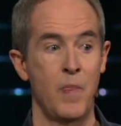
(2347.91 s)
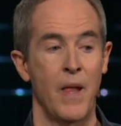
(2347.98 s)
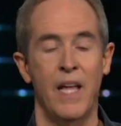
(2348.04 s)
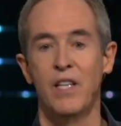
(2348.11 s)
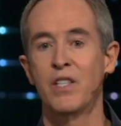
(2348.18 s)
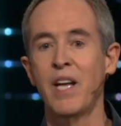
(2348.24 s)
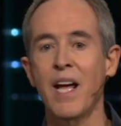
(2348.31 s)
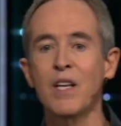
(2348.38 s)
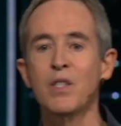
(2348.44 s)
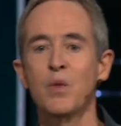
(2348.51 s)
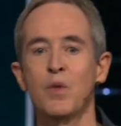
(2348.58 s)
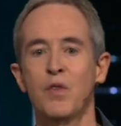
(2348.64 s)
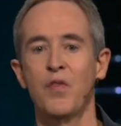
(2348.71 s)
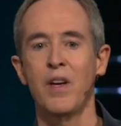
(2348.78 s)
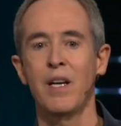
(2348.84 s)
He stands to
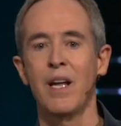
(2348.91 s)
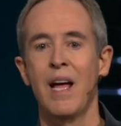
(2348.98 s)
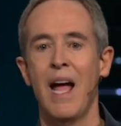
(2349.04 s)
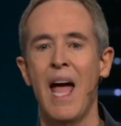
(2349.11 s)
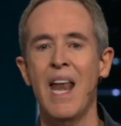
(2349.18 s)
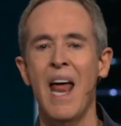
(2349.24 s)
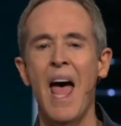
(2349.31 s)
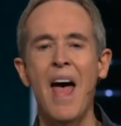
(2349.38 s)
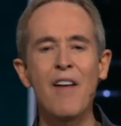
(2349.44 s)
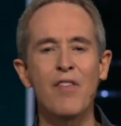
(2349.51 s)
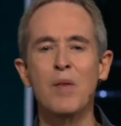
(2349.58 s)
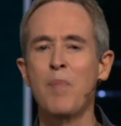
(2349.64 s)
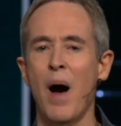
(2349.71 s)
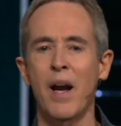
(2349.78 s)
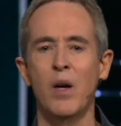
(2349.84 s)
his feet, and
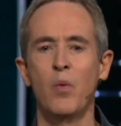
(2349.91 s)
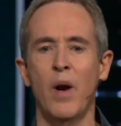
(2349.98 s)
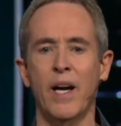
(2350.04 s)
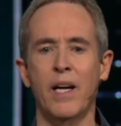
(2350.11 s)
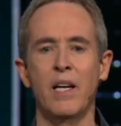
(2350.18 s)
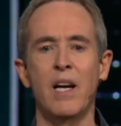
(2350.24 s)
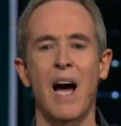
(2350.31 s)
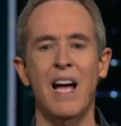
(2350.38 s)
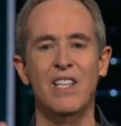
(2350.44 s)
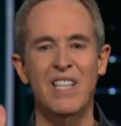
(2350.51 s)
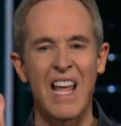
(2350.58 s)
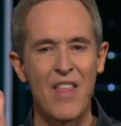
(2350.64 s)
everybody recognized